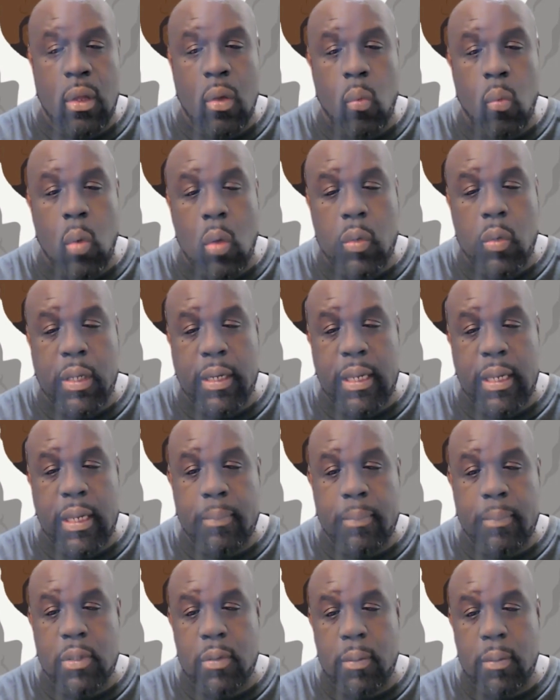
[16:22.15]
woken
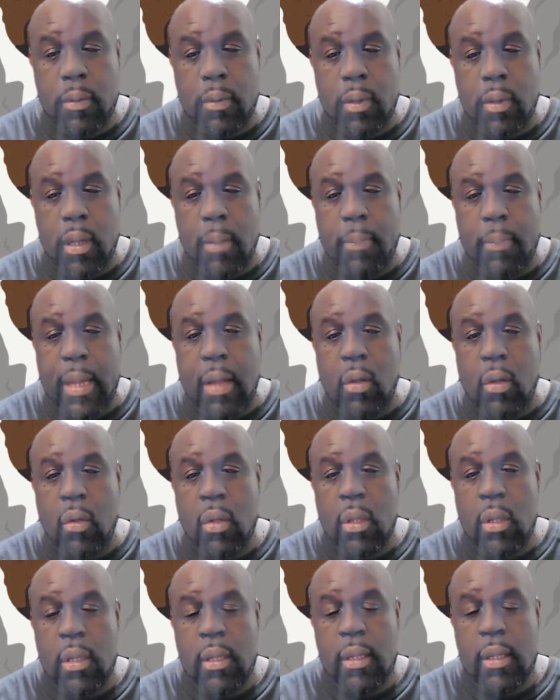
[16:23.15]
up to about
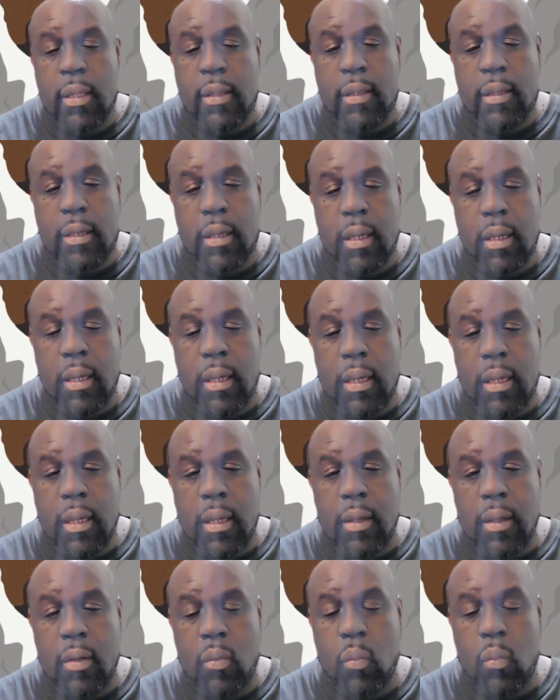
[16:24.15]

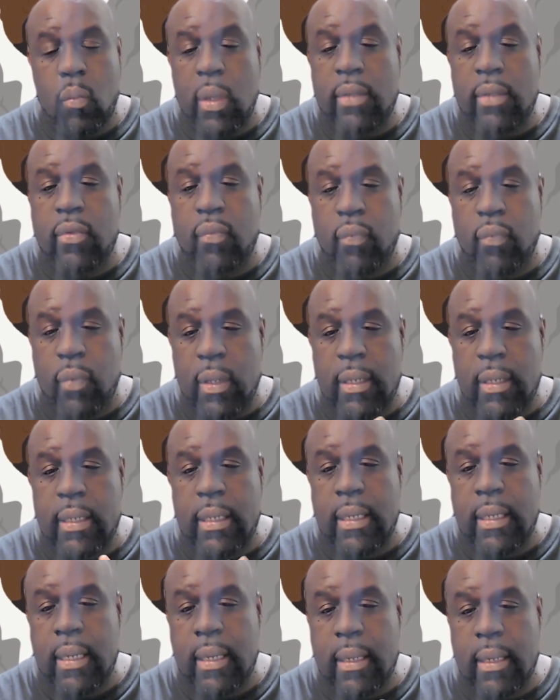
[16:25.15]
what's
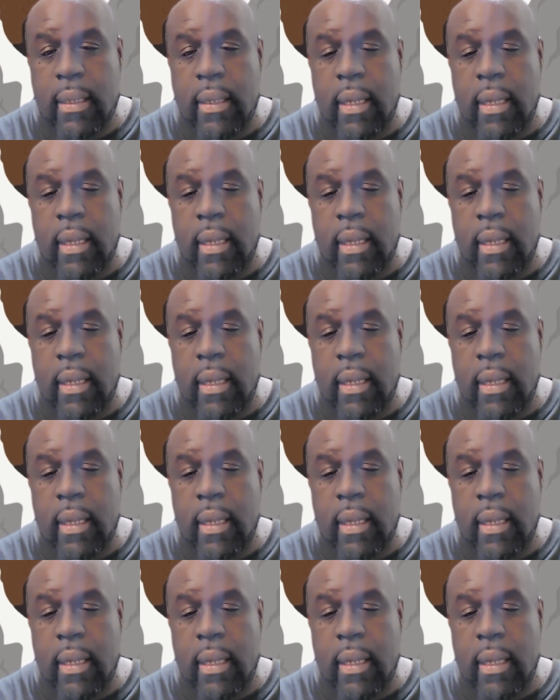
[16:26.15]
really